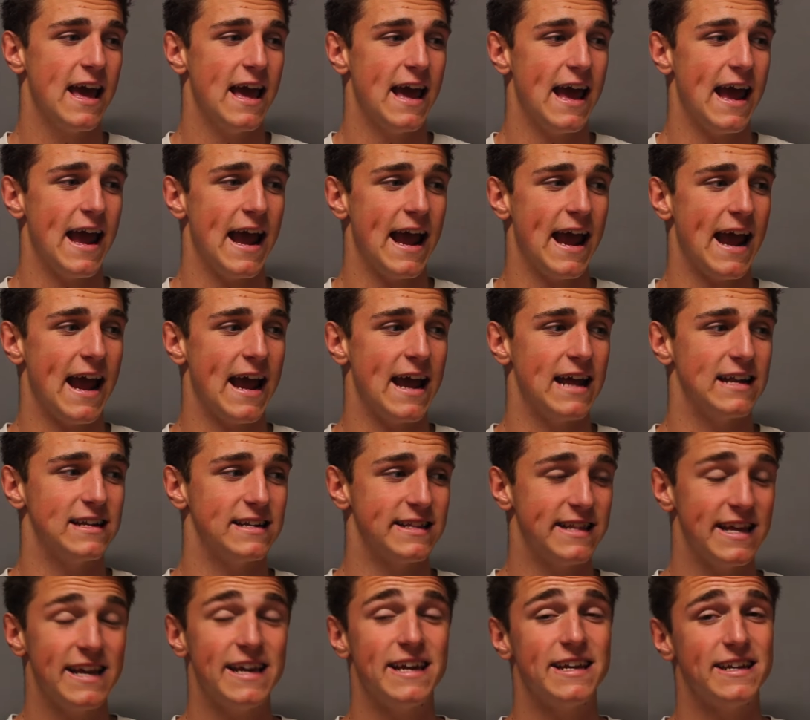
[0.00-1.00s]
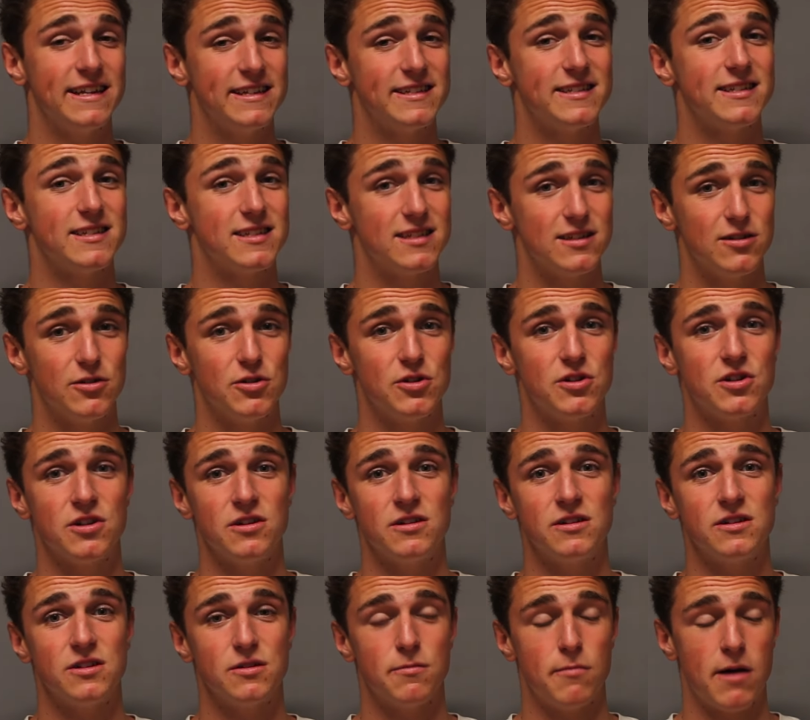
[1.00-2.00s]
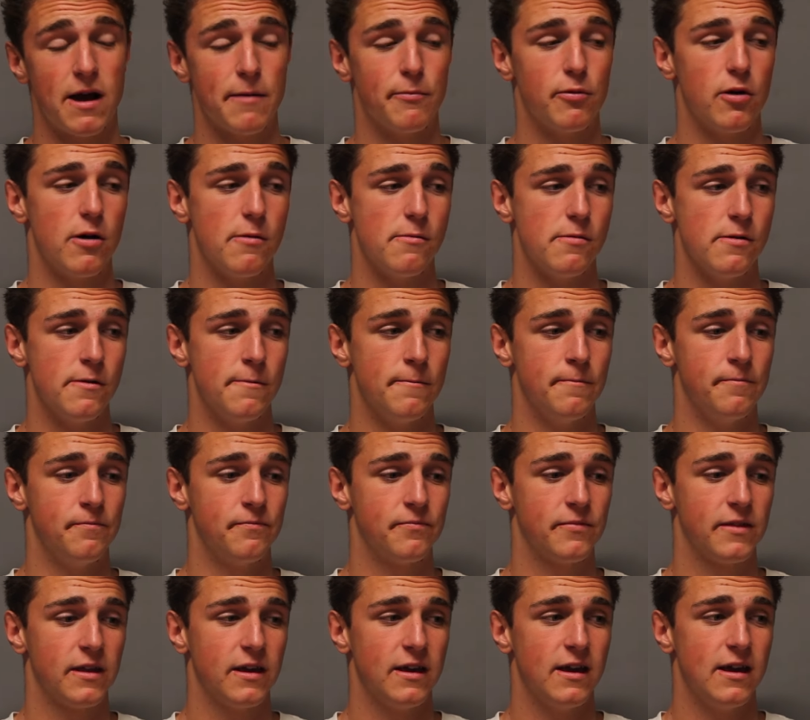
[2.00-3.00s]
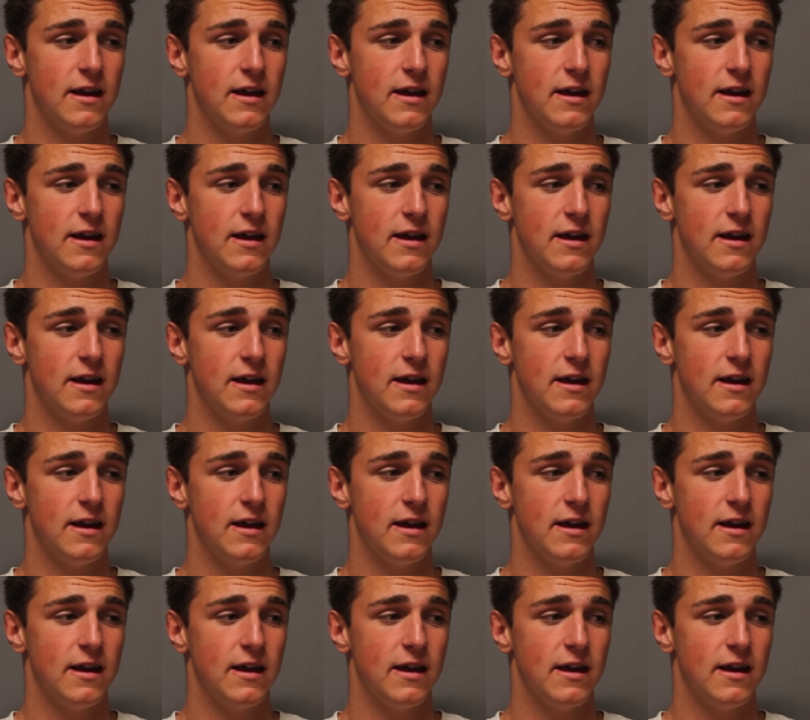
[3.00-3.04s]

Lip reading: and I think it is the solution to my problem.